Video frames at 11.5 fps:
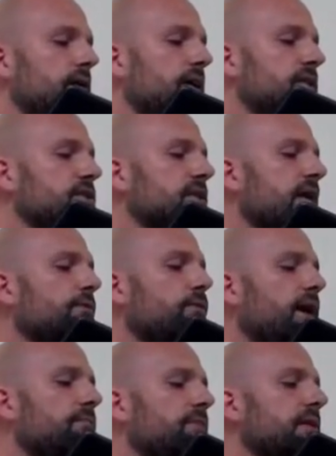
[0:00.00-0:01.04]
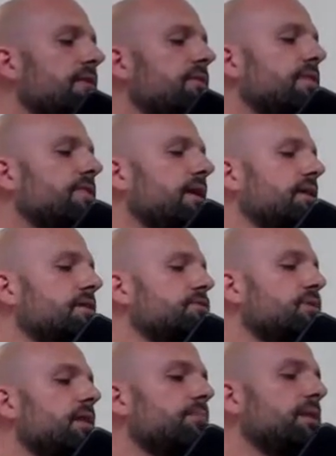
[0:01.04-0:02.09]
Kids just have a way of believing things,
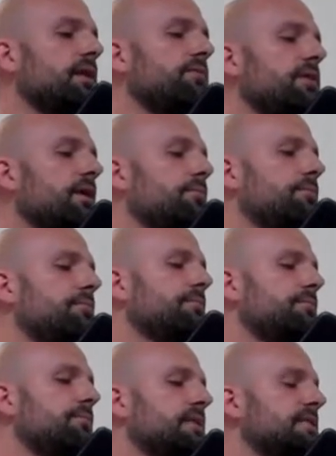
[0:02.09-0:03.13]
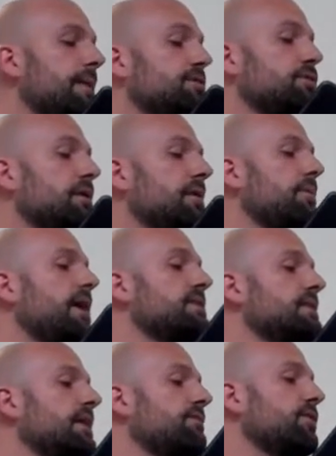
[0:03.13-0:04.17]
really believing them. It's absolutely
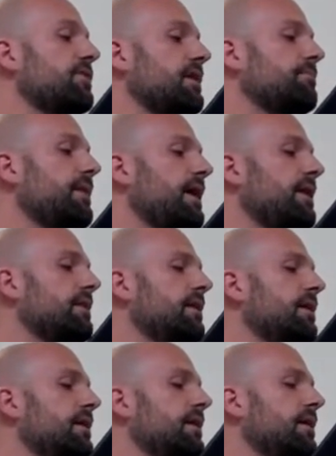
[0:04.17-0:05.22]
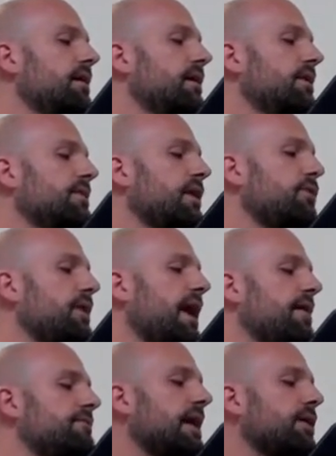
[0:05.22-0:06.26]
amazing if you think about it. They don't
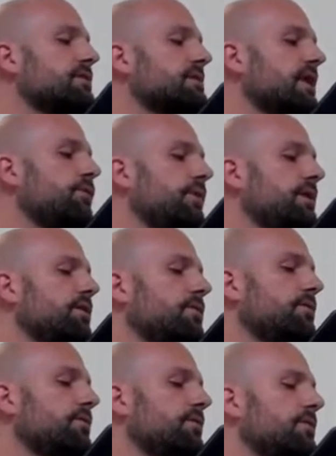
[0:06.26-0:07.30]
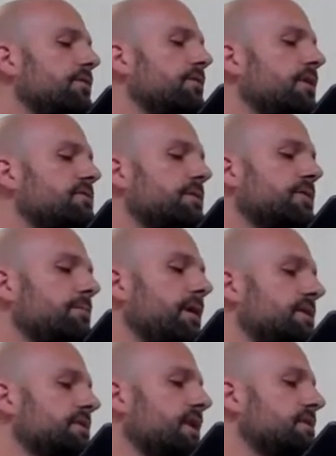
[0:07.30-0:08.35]
have doubts like we do. If something
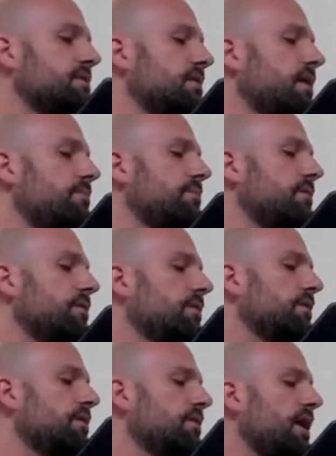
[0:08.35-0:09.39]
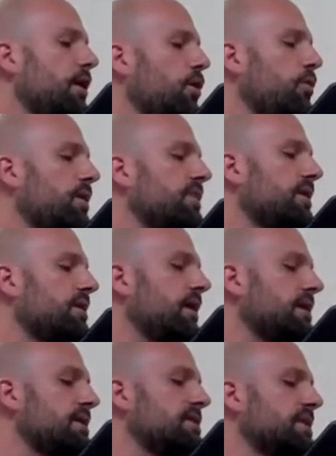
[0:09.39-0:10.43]
makes sense to them, they go with it
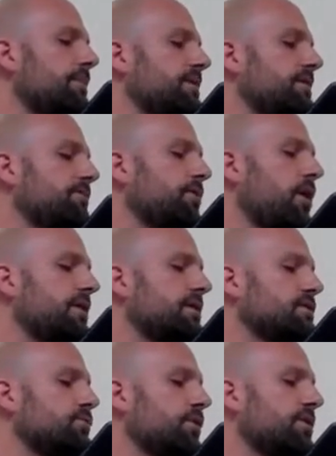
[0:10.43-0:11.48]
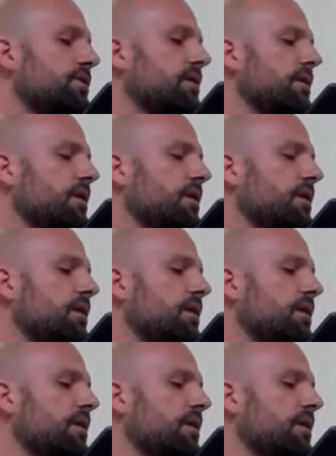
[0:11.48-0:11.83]
and accept it for all that it's worth,